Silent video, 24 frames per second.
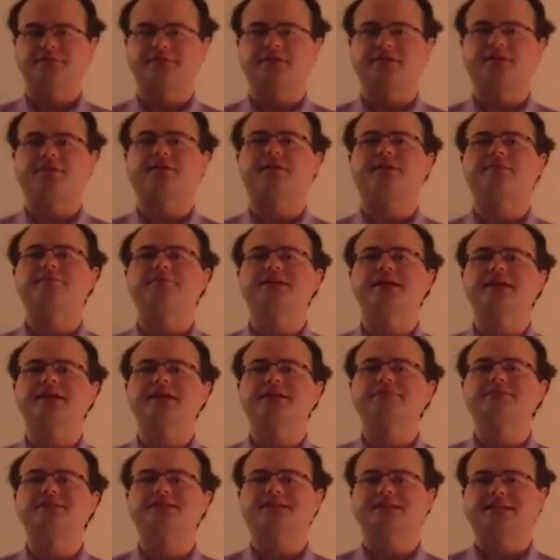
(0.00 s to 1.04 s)
There are
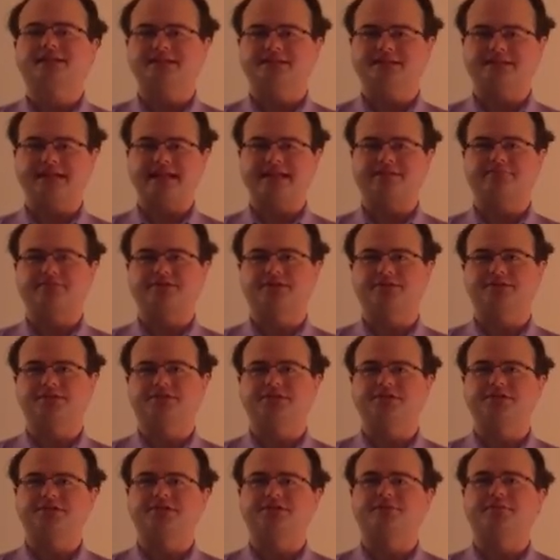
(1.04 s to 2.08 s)
many
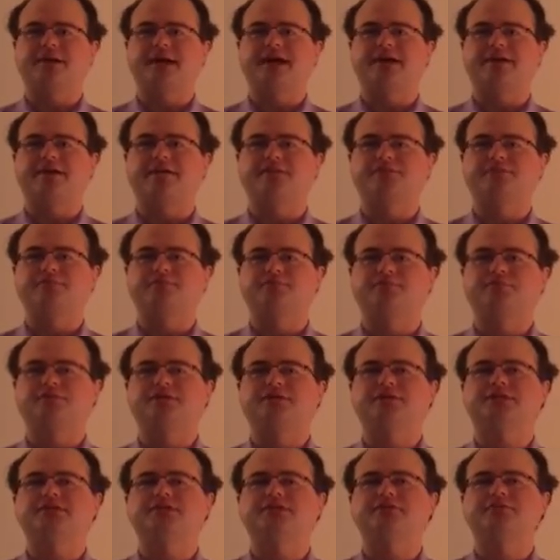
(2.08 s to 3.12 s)
misconceptions about
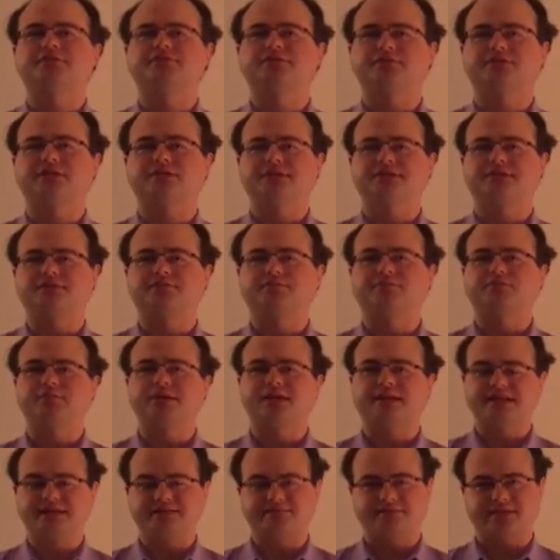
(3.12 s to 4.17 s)
what socialism
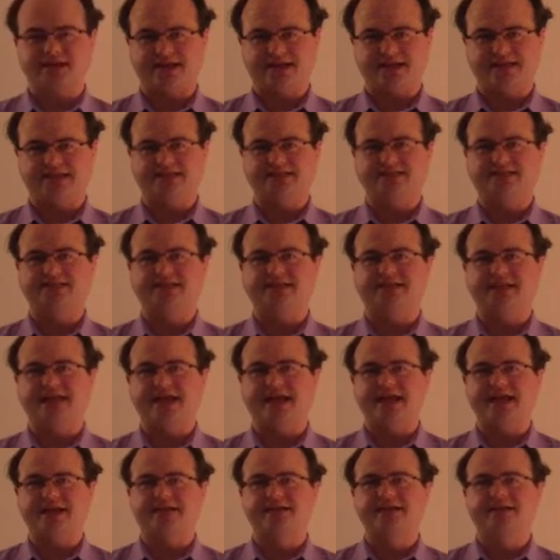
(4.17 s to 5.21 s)
really means
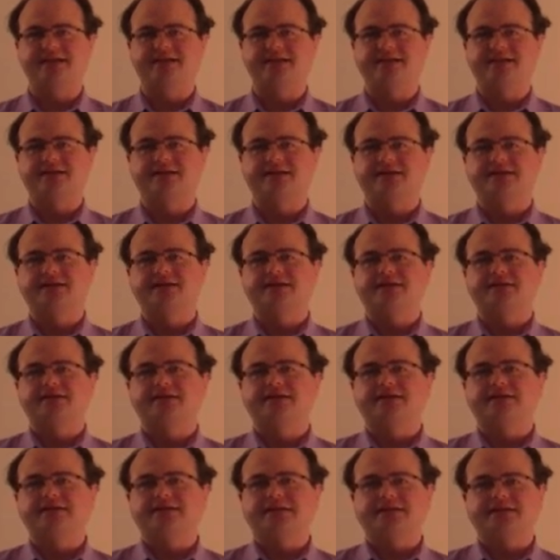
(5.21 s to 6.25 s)
today.
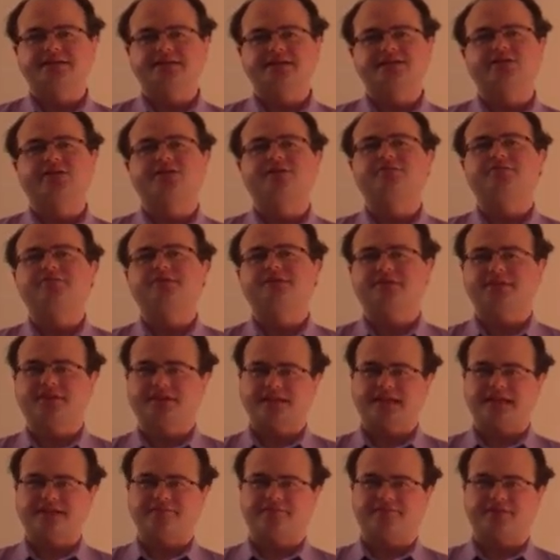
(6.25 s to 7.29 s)
Let's start with the
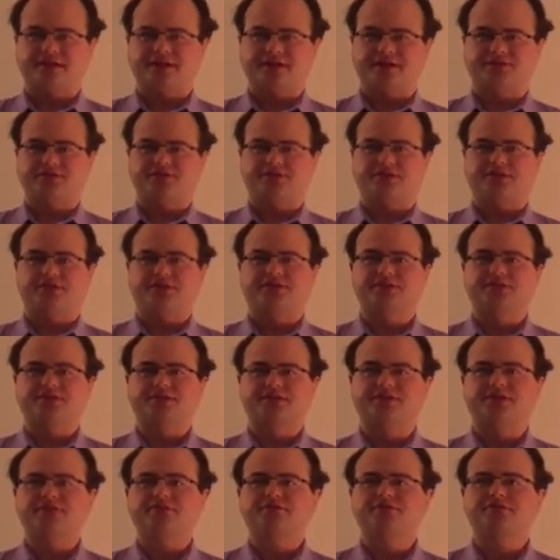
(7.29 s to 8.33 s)
definition.
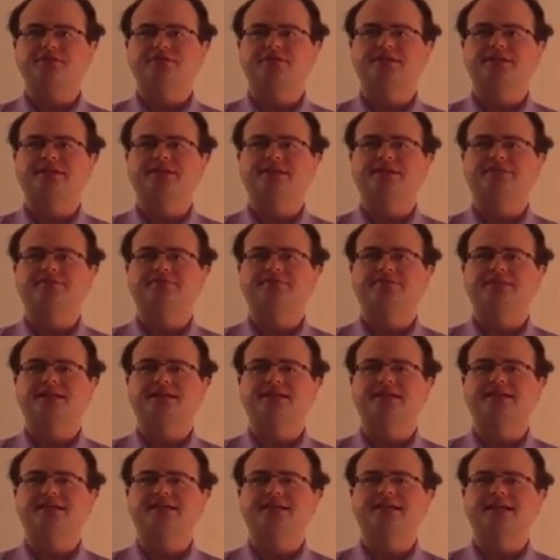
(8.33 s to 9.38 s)
Socialism
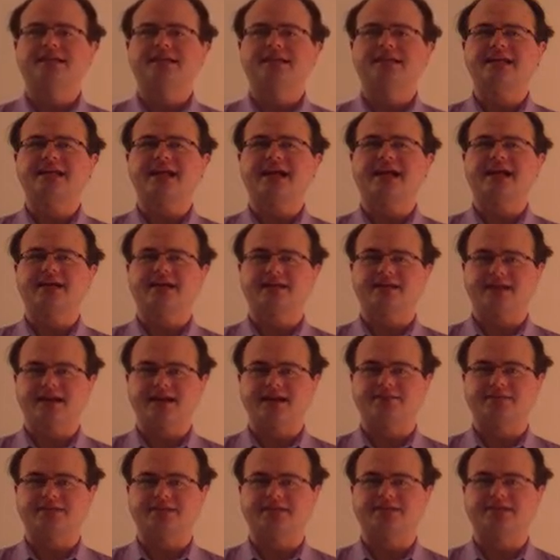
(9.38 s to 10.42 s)
is any
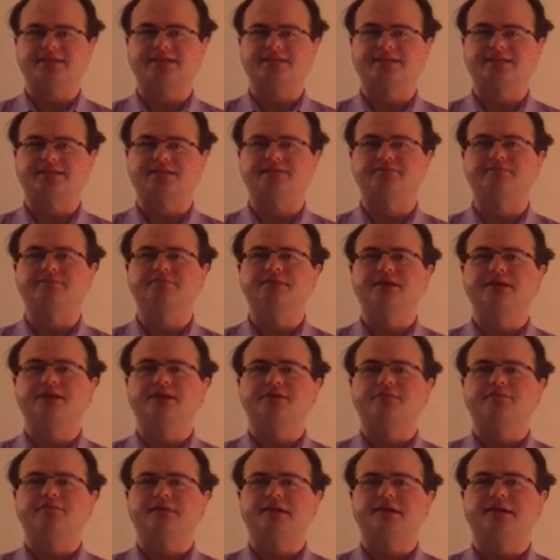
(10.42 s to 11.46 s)
economic system
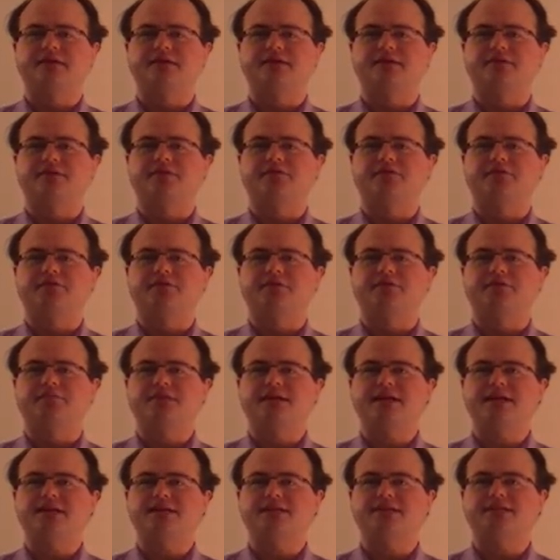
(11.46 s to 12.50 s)
where the
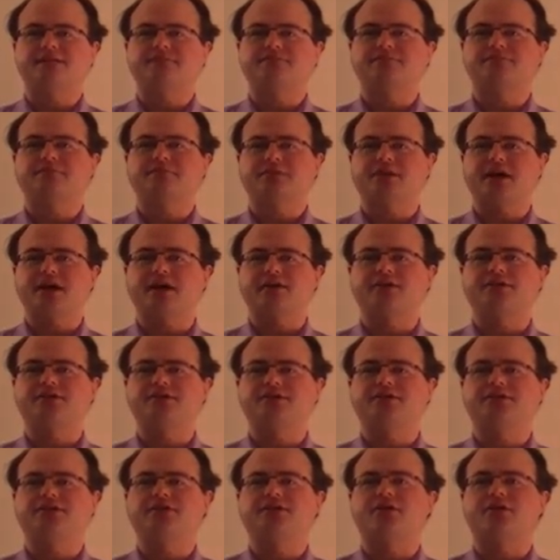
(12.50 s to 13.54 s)
means of
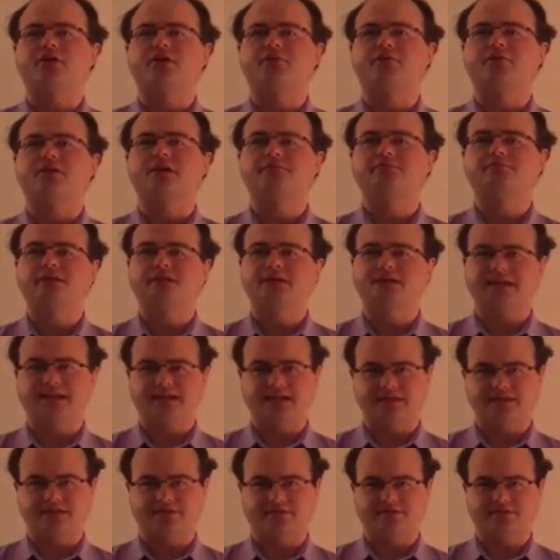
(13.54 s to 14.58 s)
production are
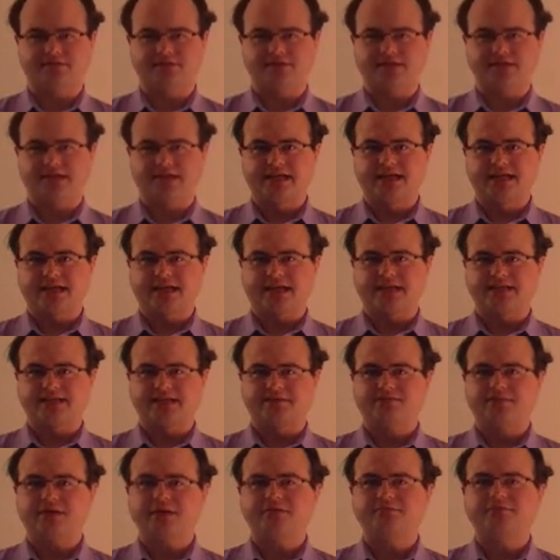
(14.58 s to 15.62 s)
publicly owned and
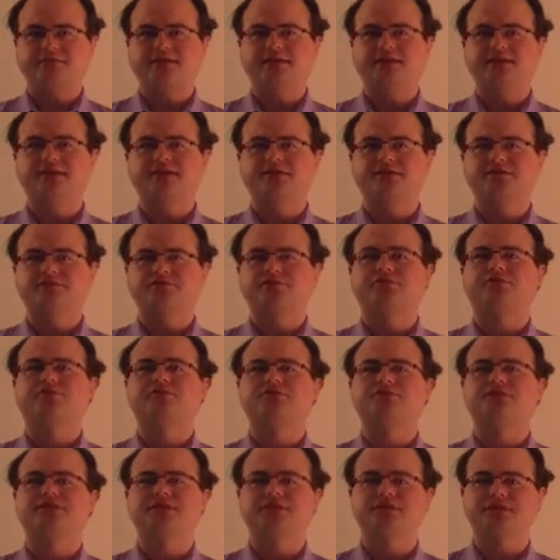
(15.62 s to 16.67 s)
the public
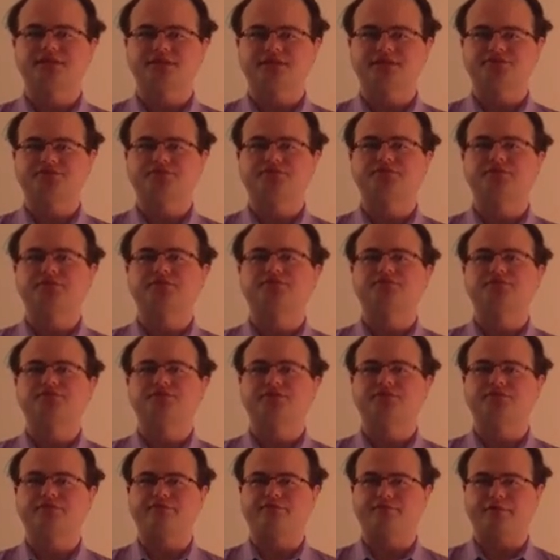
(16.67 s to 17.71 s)
controls the
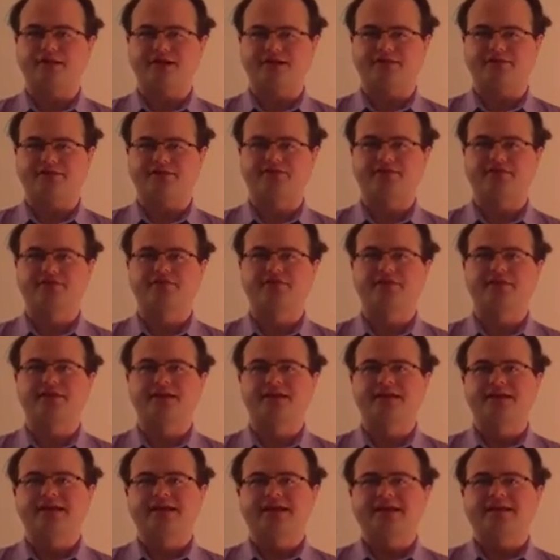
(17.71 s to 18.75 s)
distribution of wealth.
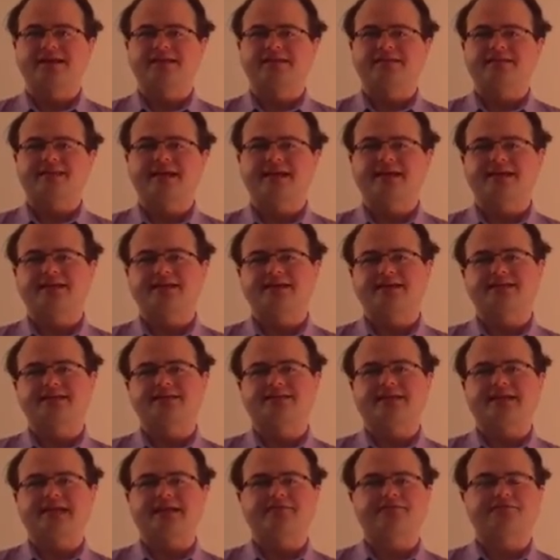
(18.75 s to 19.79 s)
That
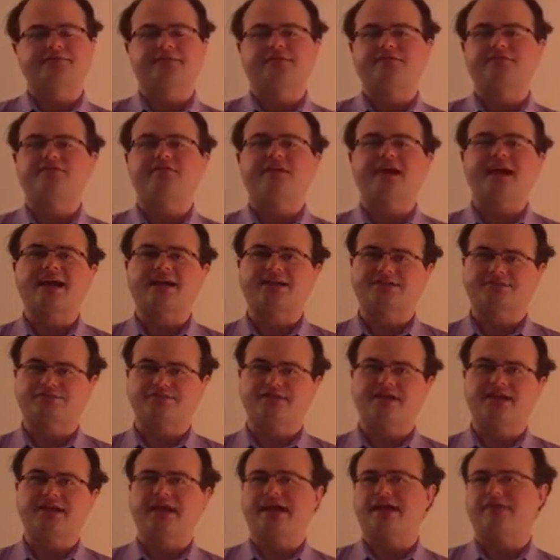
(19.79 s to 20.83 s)
is, every
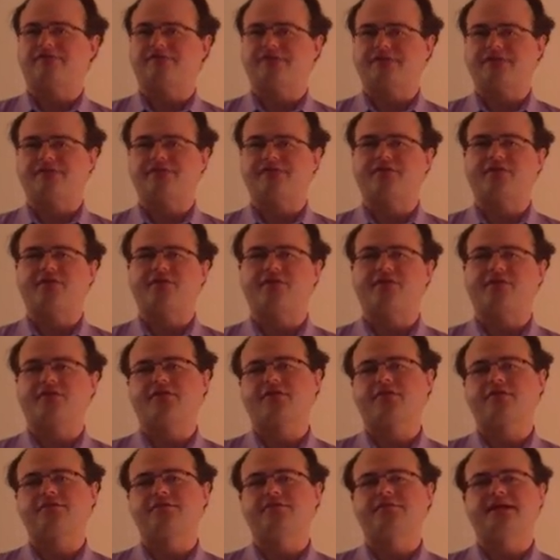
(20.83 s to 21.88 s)
factory, every
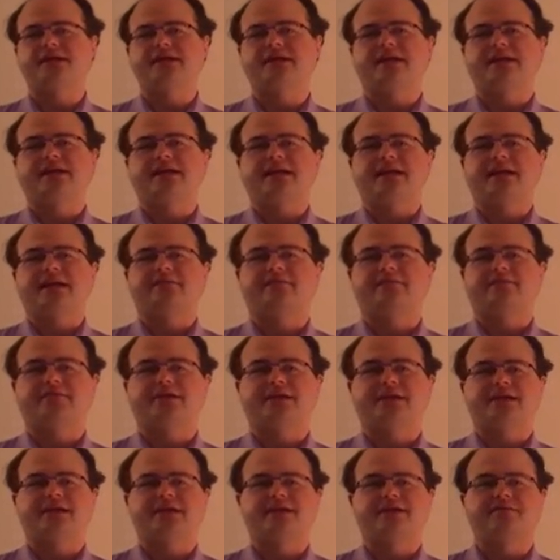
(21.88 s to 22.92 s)
farm,
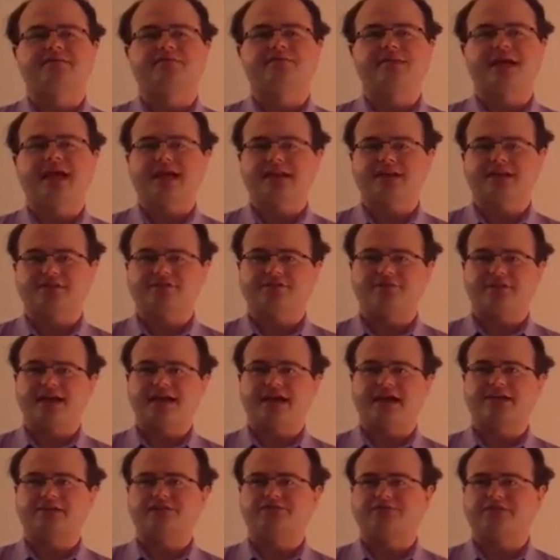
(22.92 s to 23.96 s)
every
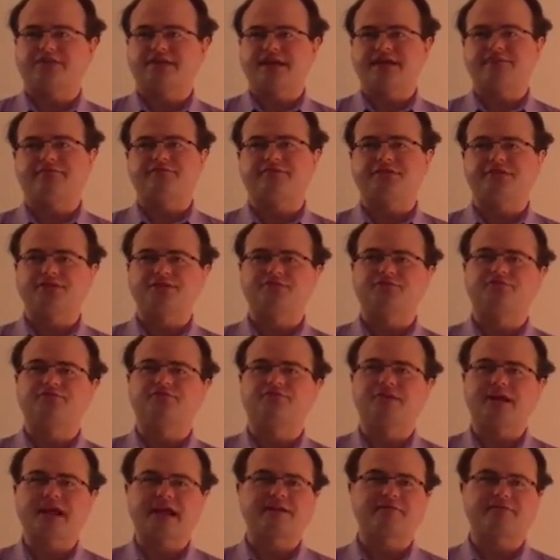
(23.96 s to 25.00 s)
manufactory, every
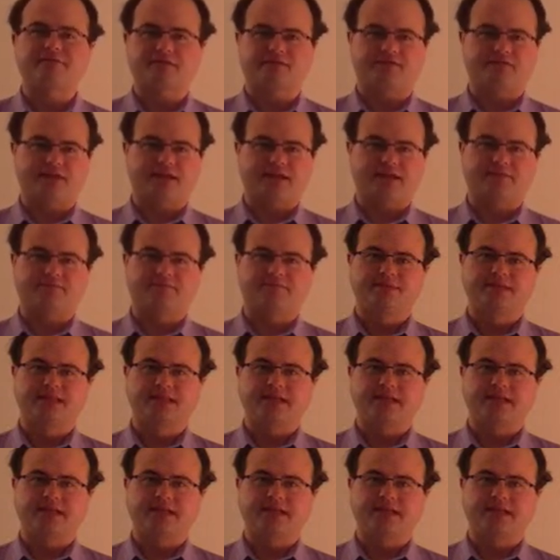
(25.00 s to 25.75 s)
store, everything